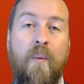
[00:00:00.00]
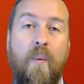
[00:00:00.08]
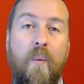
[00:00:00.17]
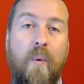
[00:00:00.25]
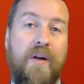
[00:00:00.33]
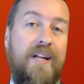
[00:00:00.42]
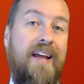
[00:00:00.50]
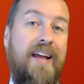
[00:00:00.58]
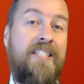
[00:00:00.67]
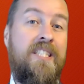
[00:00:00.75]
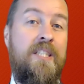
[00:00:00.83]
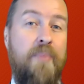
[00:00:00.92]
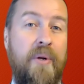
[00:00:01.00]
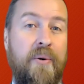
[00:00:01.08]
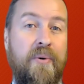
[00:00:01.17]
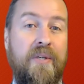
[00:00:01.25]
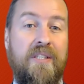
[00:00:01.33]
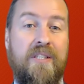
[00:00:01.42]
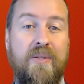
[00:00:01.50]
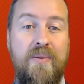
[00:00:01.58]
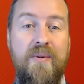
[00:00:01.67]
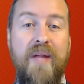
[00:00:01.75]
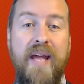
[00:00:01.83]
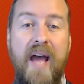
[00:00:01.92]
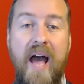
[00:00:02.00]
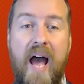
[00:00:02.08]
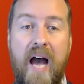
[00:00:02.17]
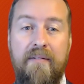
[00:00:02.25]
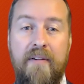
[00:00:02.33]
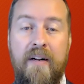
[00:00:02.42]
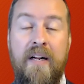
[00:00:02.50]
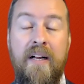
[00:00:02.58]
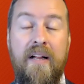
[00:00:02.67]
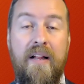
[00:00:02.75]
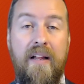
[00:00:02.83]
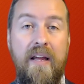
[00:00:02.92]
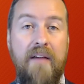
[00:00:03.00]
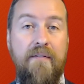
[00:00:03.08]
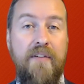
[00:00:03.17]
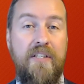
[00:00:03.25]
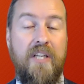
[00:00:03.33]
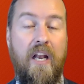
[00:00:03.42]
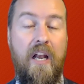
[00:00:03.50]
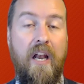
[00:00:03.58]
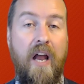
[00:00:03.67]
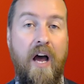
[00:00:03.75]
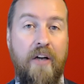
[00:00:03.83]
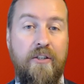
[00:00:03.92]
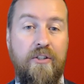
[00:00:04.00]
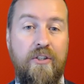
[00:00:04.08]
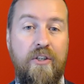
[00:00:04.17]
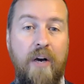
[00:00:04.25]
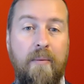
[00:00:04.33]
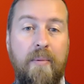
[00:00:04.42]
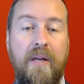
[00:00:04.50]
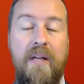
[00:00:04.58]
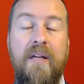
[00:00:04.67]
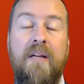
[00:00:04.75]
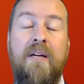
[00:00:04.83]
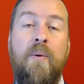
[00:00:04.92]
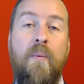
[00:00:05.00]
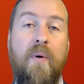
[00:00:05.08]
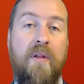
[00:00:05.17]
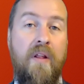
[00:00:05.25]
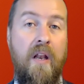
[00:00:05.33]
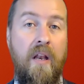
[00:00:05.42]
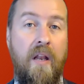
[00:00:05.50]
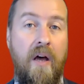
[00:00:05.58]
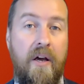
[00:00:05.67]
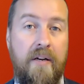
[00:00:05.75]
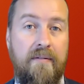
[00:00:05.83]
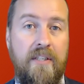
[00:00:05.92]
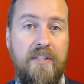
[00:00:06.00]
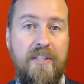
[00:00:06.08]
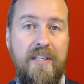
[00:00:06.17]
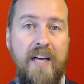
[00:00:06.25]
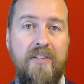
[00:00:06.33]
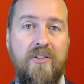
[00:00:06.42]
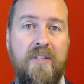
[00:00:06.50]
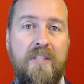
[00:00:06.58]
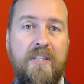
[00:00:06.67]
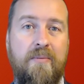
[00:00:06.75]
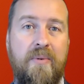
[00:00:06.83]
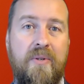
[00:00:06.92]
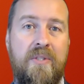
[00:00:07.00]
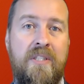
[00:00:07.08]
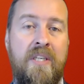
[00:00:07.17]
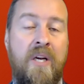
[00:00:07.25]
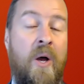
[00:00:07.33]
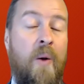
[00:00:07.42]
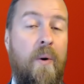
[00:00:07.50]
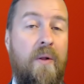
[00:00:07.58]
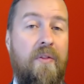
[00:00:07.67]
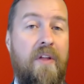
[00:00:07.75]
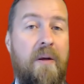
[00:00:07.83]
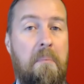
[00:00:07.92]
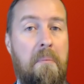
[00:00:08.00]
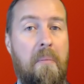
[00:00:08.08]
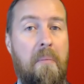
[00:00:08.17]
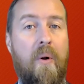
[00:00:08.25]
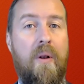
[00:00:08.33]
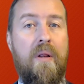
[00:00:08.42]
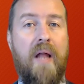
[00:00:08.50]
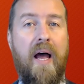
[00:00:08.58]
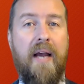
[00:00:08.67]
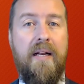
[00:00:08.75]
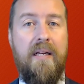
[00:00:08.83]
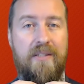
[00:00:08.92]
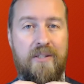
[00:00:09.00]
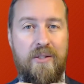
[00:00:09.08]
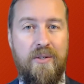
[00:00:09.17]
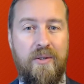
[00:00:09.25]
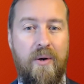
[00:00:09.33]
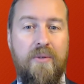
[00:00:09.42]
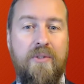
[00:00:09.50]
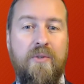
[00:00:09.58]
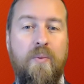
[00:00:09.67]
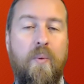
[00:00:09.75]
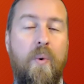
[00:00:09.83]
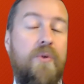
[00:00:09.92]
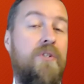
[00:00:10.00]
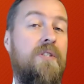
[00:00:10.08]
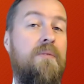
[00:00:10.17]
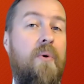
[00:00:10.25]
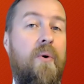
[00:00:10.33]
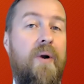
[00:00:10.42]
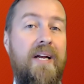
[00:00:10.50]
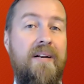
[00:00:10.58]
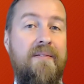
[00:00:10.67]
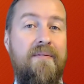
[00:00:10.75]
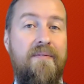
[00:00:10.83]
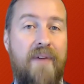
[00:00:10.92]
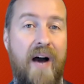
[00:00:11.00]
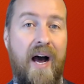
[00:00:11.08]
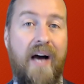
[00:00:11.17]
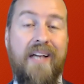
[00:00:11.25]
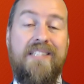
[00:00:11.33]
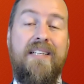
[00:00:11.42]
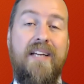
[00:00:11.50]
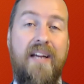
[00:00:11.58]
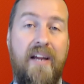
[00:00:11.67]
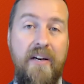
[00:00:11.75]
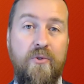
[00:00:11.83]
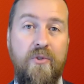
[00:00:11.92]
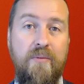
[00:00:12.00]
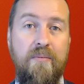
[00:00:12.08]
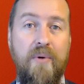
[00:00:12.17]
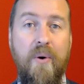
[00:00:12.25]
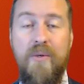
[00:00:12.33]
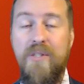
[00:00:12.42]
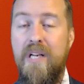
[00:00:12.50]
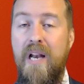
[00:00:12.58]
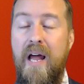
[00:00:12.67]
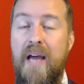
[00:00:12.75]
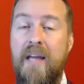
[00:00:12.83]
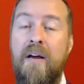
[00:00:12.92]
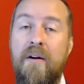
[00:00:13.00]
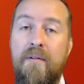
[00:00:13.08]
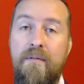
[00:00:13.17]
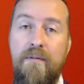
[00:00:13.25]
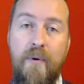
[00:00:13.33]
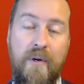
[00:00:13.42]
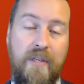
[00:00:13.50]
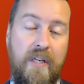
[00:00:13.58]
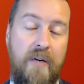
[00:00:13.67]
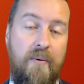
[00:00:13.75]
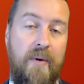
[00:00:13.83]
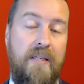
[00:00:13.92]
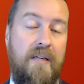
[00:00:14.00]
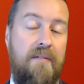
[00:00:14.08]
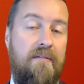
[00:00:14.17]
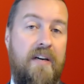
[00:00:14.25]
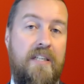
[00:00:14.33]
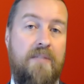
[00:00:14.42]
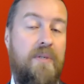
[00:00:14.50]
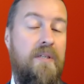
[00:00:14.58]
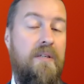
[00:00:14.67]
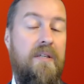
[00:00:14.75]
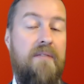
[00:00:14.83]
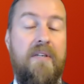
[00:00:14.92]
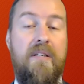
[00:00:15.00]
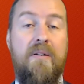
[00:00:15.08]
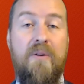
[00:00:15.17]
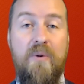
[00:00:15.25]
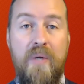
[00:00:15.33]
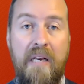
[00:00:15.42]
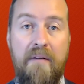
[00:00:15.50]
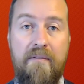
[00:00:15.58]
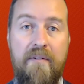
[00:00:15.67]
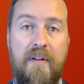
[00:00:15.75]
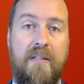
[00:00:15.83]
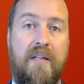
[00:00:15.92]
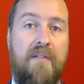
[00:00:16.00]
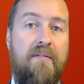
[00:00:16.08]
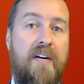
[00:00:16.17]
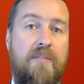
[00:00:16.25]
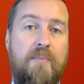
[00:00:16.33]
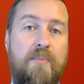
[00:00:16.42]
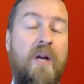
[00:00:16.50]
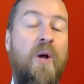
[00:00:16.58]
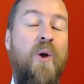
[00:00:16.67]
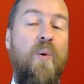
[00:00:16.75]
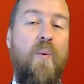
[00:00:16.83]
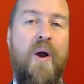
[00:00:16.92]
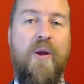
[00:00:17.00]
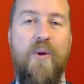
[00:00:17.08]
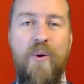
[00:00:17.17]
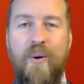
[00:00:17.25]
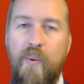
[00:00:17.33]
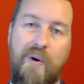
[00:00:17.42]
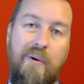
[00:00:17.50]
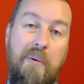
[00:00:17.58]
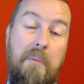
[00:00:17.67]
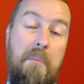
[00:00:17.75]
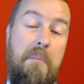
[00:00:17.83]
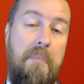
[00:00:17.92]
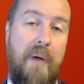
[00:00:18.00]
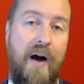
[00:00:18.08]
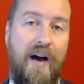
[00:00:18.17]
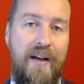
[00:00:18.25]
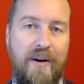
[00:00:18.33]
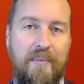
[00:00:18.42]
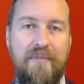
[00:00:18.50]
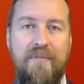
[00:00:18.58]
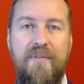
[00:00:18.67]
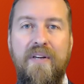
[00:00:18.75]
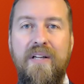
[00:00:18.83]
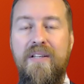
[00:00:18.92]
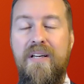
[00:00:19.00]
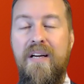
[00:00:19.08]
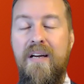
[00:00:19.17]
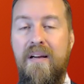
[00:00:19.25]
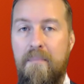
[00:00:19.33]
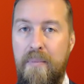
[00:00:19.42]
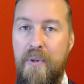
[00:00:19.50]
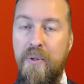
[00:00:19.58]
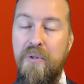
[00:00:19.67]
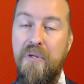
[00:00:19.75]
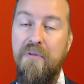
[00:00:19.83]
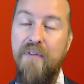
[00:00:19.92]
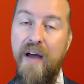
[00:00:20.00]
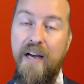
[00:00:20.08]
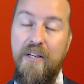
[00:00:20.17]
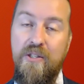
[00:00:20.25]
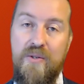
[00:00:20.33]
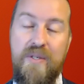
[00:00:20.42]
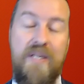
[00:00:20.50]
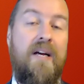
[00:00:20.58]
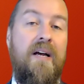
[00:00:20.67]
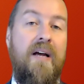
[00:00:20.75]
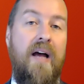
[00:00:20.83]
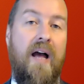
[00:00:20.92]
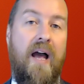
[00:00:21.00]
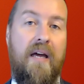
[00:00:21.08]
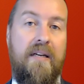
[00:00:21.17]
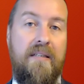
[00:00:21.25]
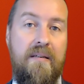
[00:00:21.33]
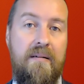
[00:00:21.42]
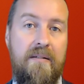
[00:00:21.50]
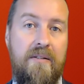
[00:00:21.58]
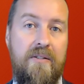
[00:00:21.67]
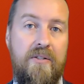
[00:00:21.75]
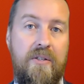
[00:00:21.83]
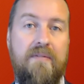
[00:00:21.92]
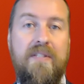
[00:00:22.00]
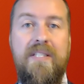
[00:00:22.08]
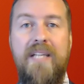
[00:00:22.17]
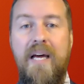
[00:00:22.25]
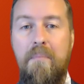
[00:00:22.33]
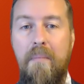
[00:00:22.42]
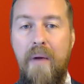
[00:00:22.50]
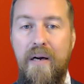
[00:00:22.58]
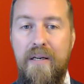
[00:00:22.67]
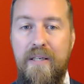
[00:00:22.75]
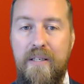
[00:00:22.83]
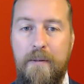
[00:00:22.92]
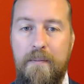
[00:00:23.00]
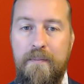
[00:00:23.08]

What experience do they have? If it's a large company with a lot of international experience, well, they're more likely to go towards more advanced entry modes like foreign direct investment, even greenfield investment, where you will buy up a field, build a factory, and service that market.